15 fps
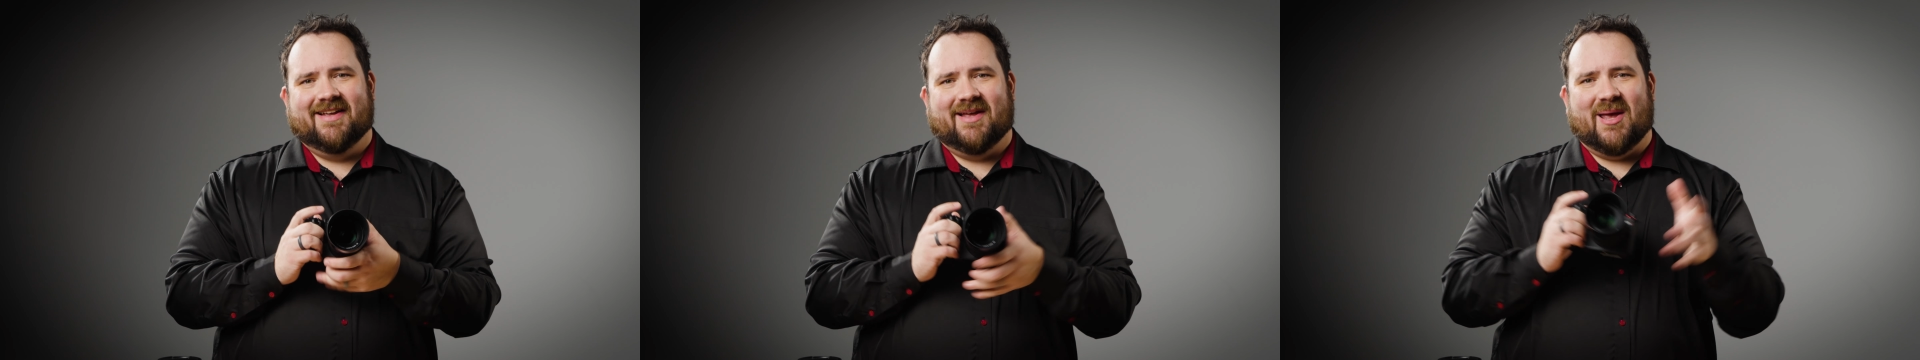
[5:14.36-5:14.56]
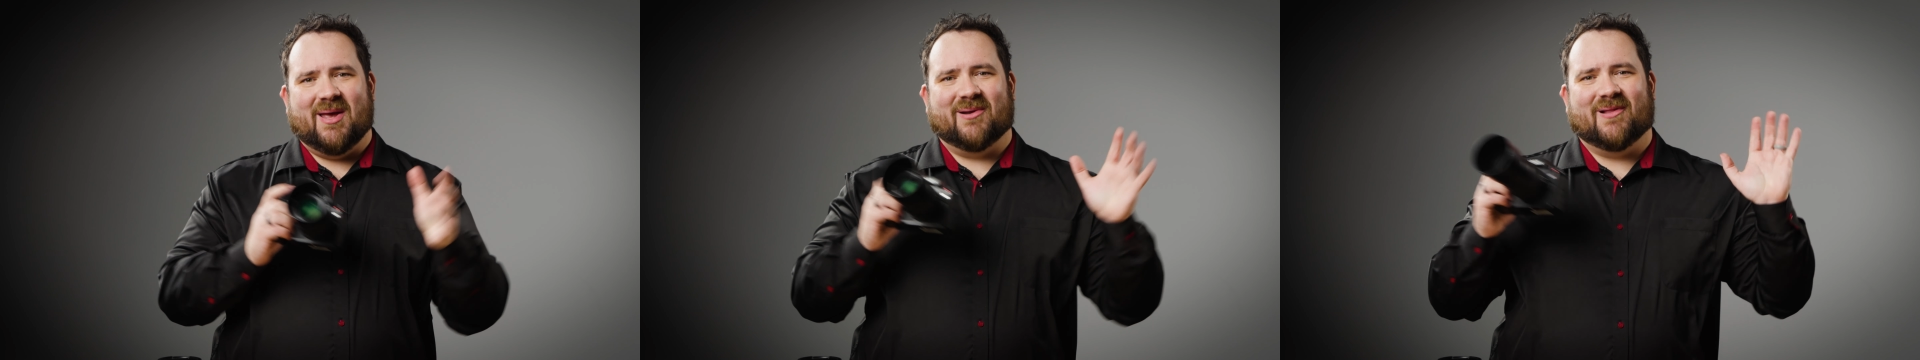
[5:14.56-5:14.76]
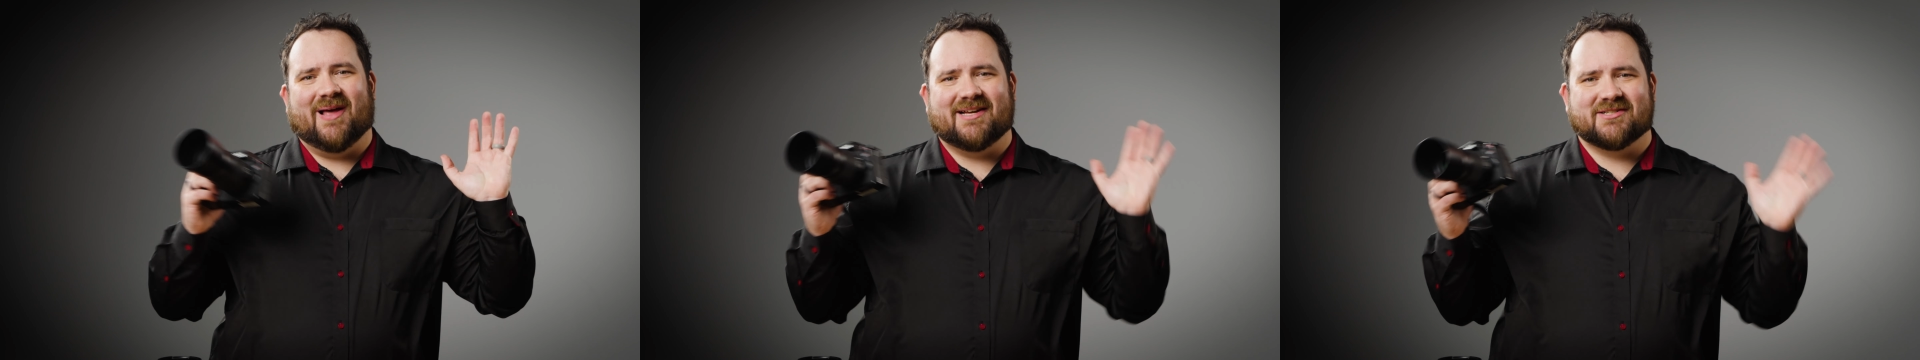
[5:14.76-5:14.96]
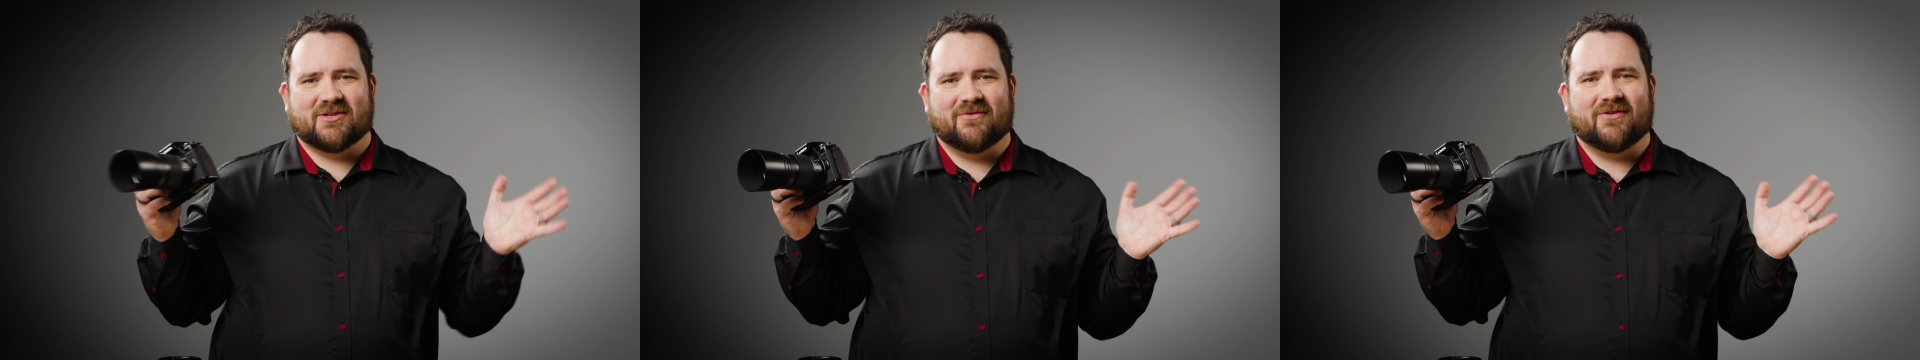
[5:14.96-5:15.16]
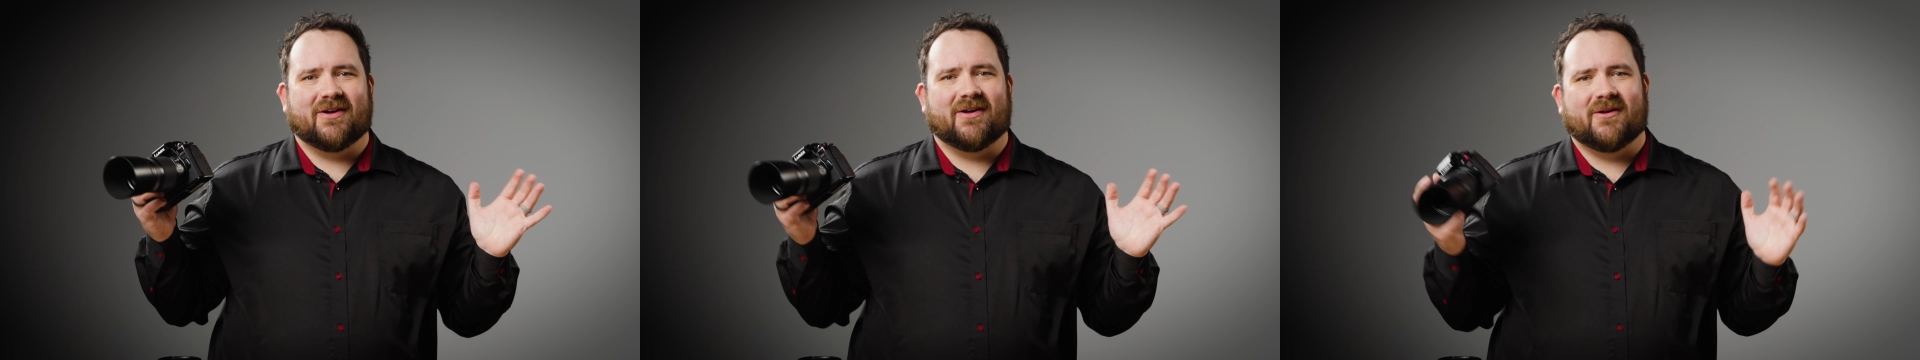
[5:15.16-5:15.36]
And last
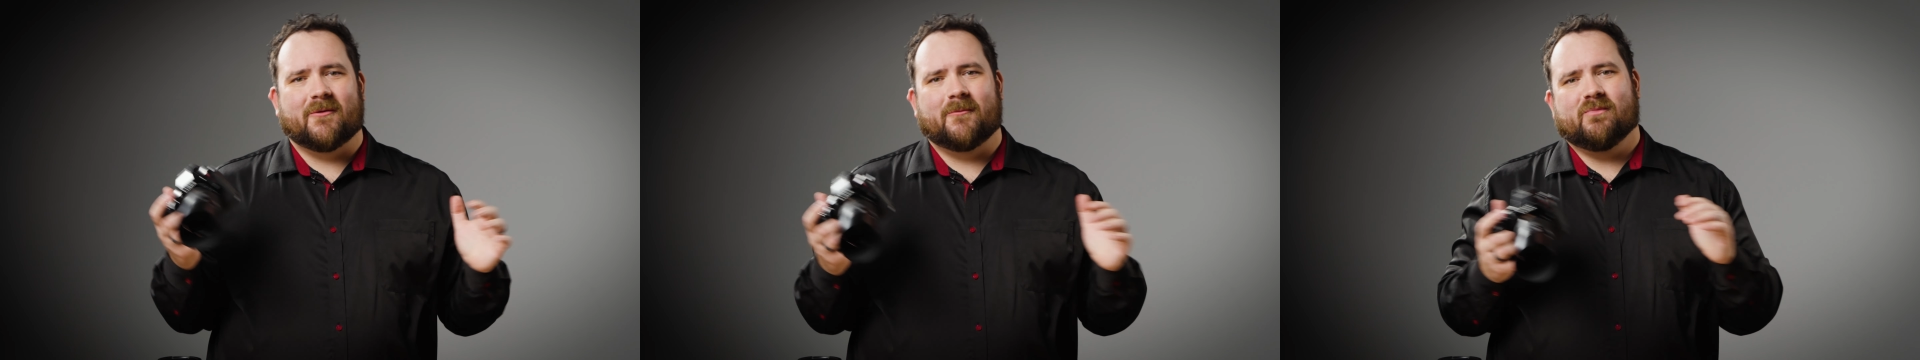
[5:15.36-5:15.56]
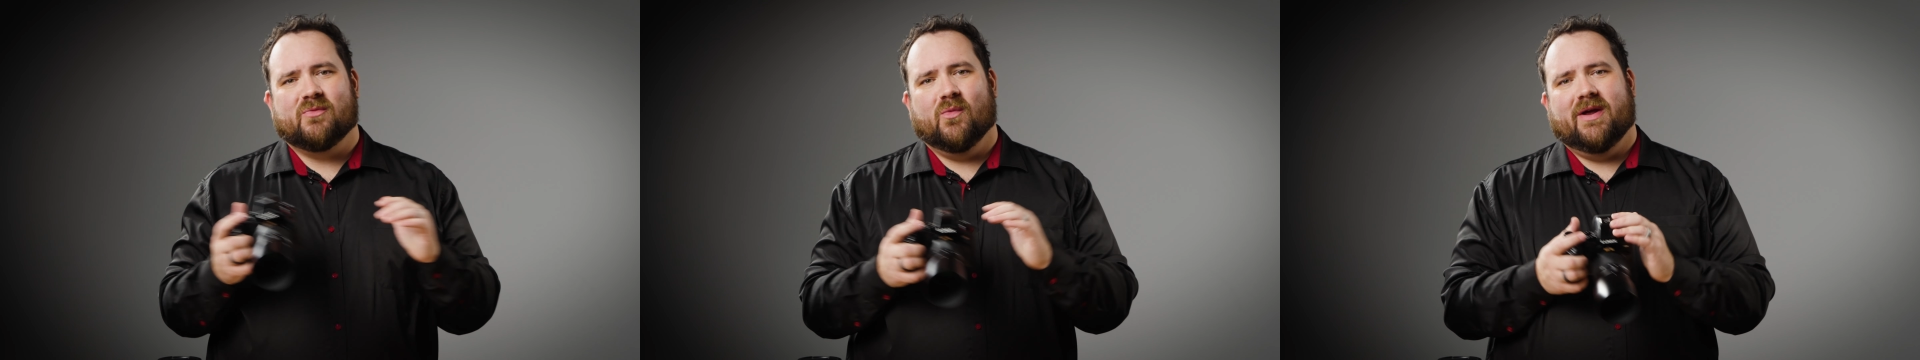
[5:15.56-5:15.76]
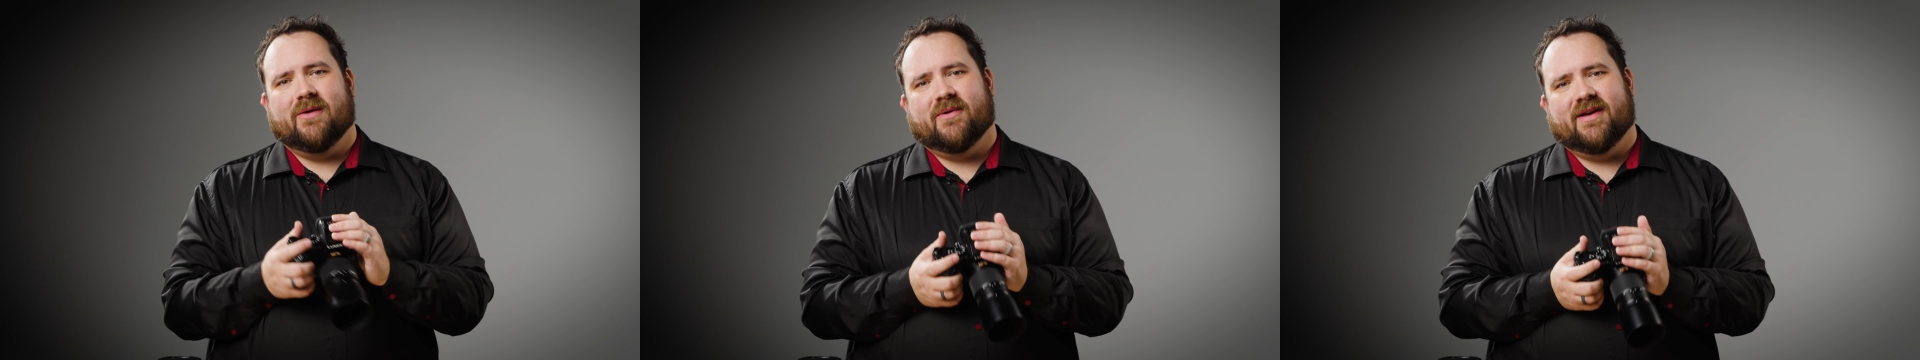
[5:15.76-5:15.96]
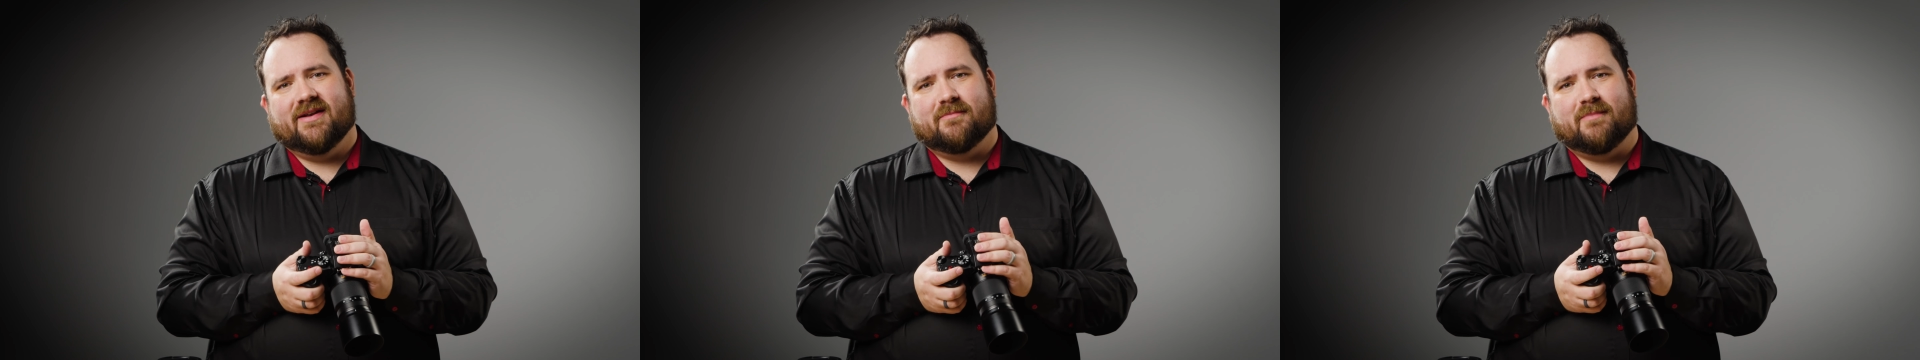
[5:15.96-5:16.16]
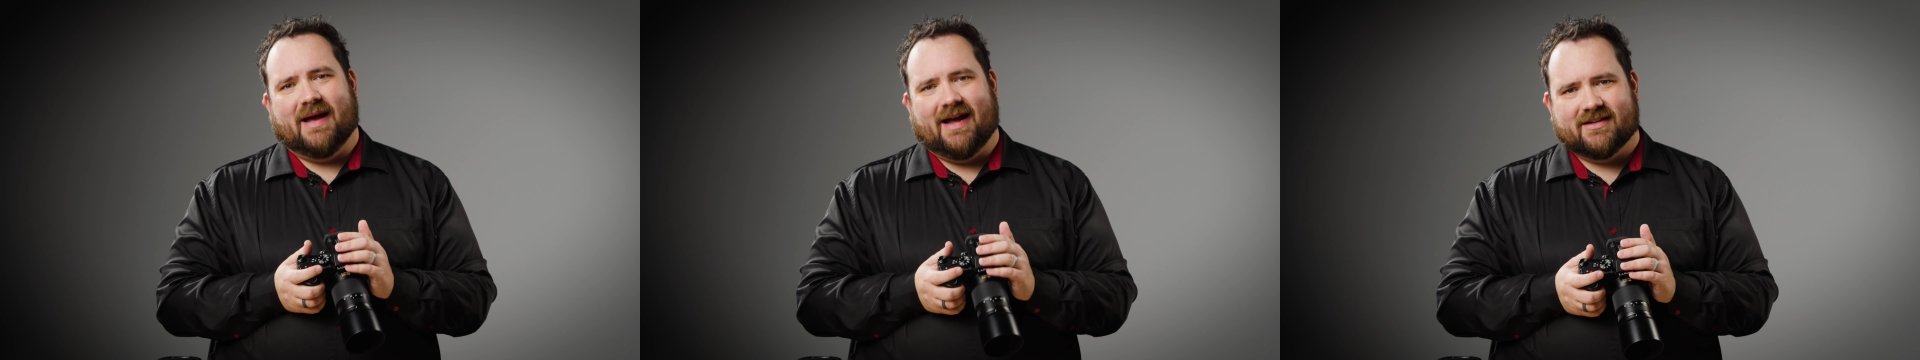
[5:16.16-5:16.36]
of all, we
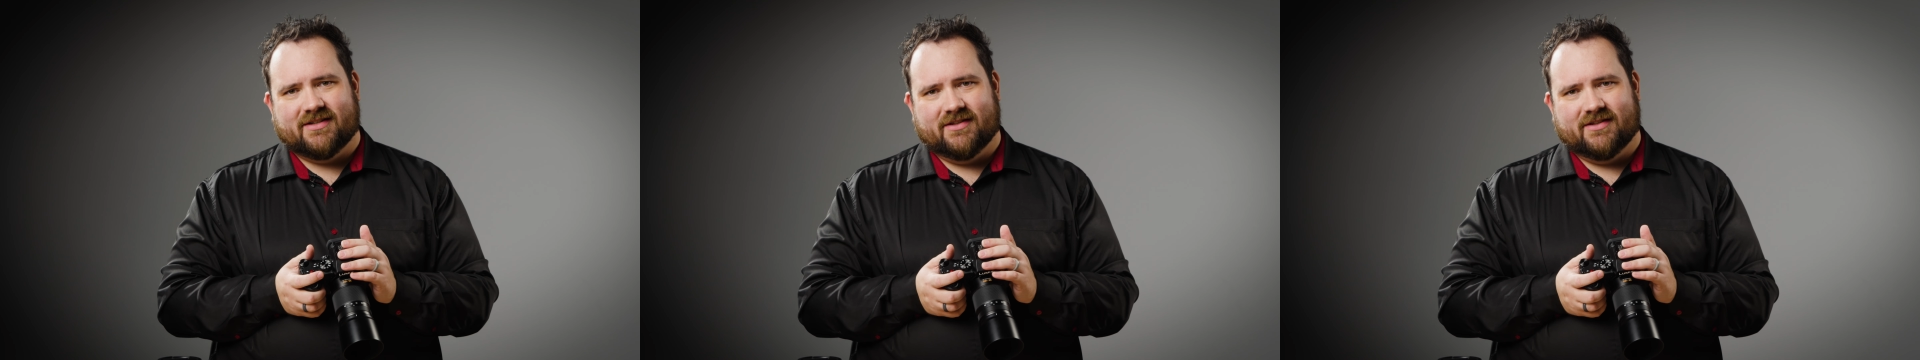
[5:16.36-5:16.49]
went back